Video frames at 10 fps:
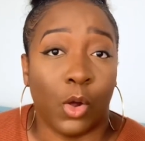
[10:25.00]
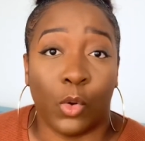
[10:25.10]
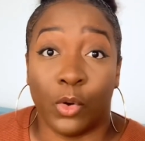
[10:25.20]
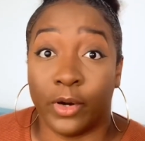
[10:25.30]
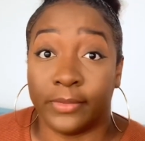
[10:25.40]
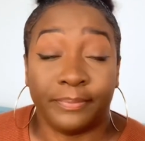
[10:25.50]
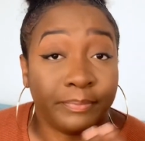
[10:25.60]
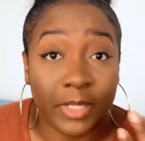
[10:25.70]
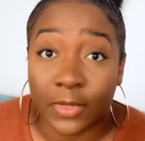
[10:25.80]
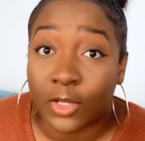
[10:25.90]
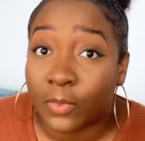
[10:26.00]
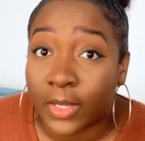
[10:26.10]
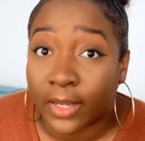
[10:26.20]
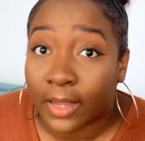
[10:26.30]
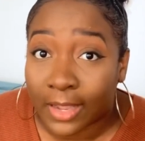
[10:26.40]
or maybe you
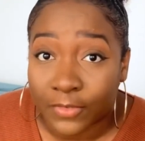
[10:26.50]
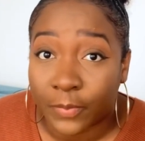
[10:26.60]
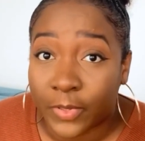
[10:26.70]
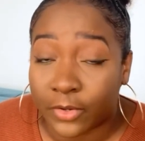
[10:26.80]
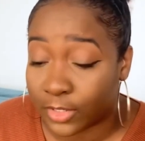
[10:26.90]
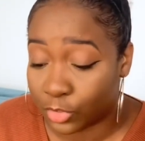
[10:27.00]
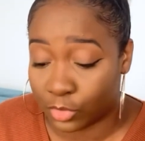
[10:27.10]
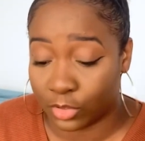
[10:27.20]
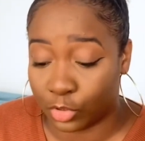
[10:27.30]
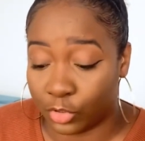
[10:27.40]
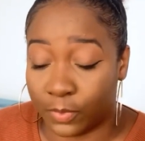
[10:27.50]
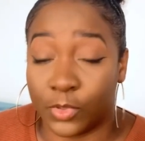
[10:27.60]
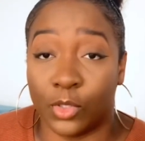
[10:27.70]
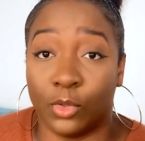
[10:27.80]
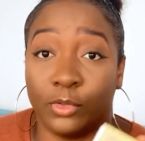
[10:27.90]
may have your period during the trip,
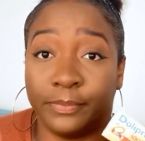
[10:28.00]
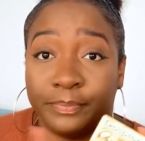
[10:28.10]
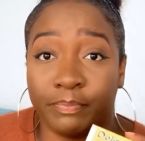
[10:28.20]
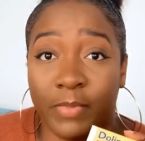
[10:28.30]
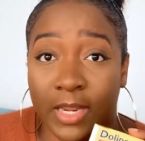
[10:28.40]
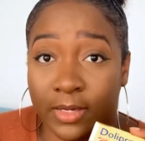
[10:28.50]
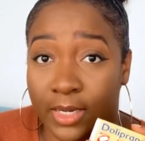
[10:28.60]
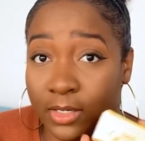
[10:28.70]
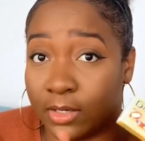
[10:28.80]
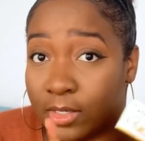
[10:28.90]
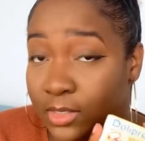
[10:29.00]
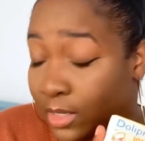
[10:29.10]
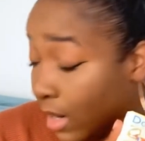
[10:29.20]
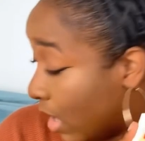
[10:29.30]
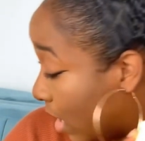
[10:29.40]
so painkillers
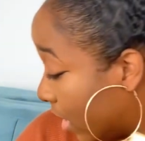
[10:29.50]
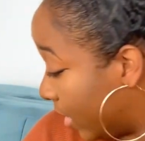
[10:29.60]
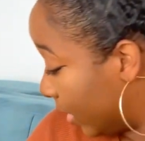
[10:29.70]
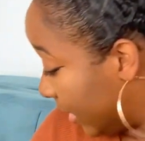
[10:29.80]
are